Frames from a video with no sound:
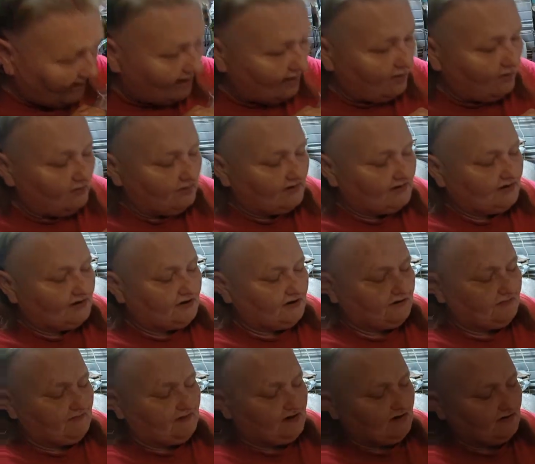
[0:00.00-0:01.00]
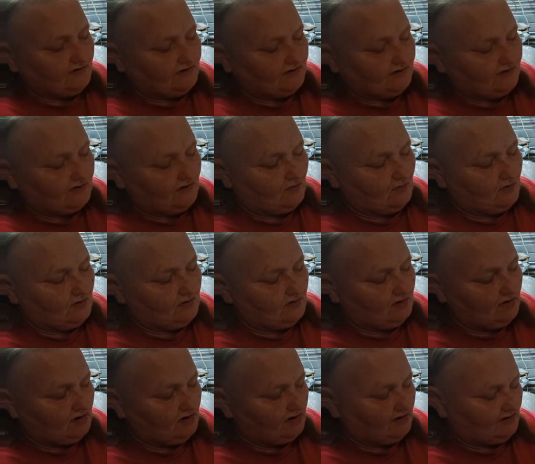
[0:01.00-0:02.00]
oh, it smells so
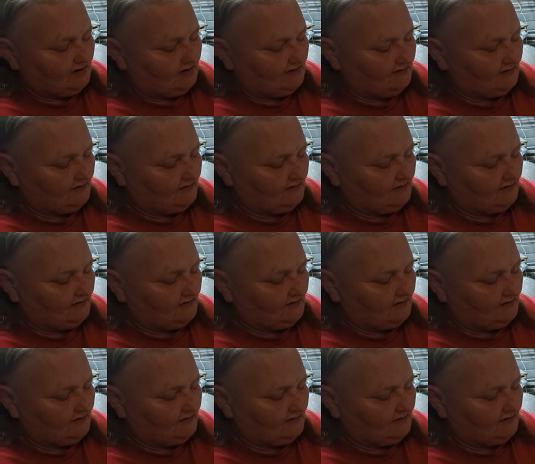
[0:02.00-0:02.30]
good.